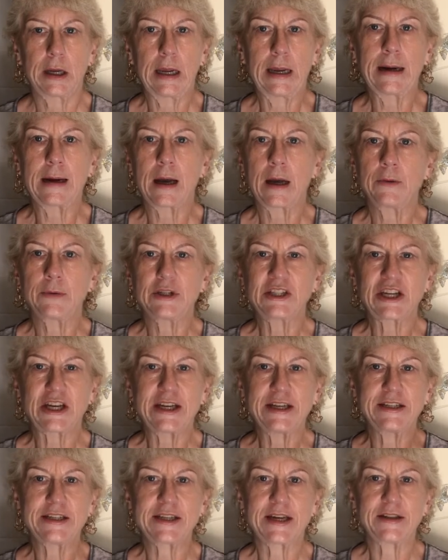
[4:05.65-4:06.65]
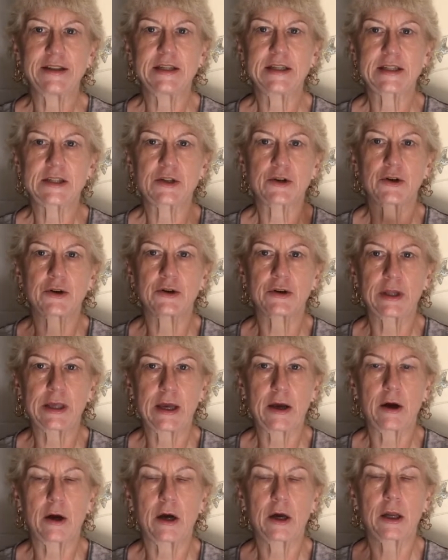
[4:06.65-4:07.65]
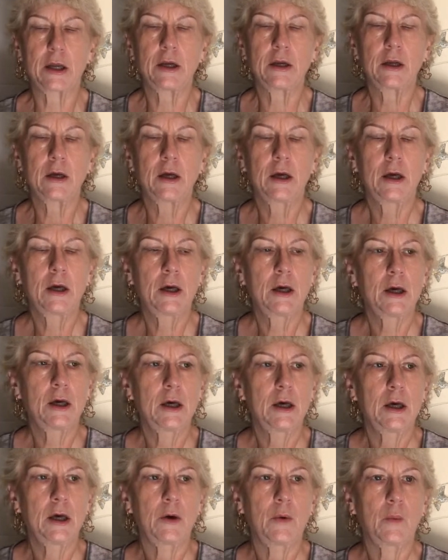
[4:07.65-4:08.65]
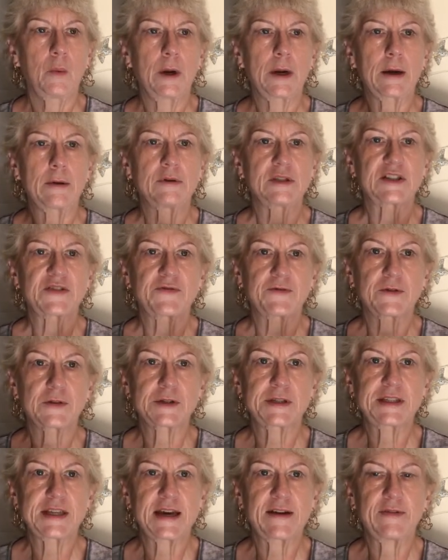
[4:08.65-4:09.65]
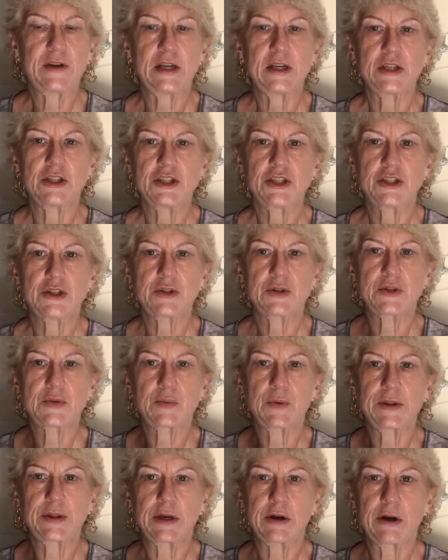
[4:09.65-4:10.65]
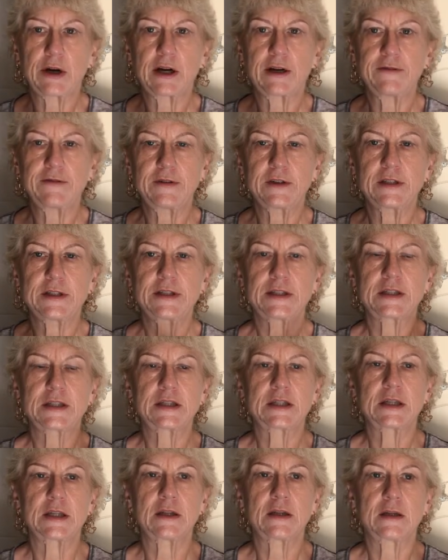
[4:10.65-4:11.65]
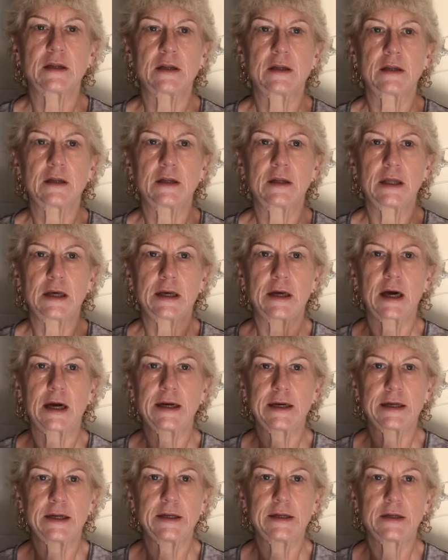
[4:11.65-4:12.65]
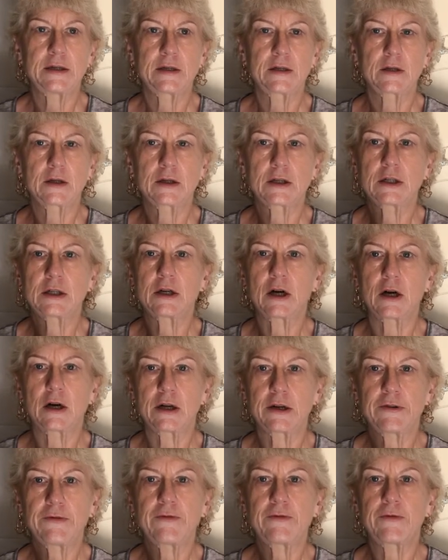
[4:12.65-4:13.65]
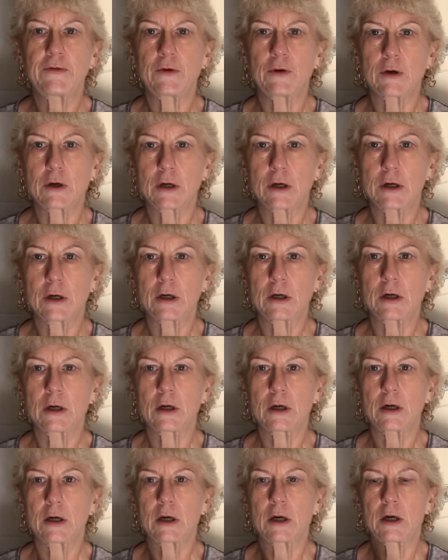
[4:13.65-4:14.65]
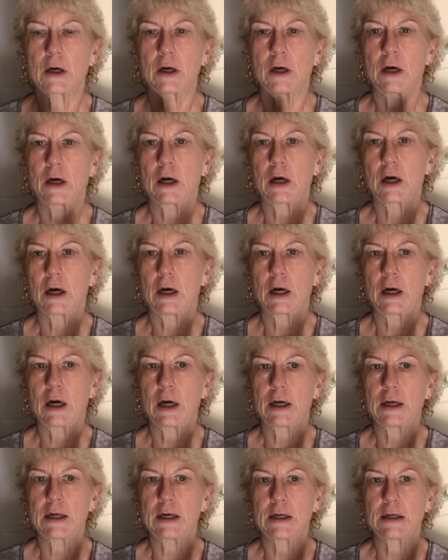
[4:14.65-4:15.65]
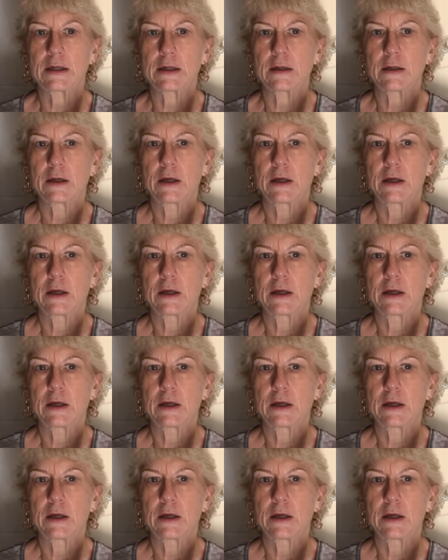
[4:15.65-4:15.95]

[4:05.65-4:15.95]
and I wish I had done this early on when I was first having issues with their office, that I had gone for a